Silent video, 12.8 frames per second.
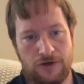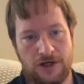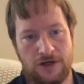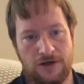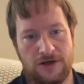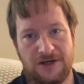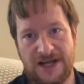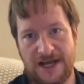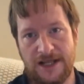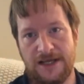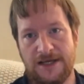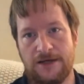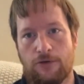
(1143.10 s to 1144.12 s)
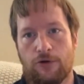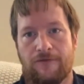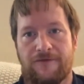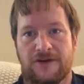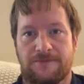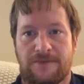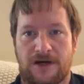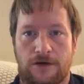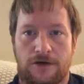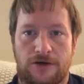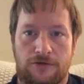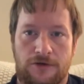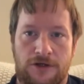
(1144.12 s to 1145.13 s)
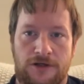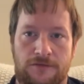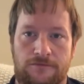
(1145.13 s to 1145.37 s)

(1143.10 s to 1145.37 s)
it daily or if it's better doing it.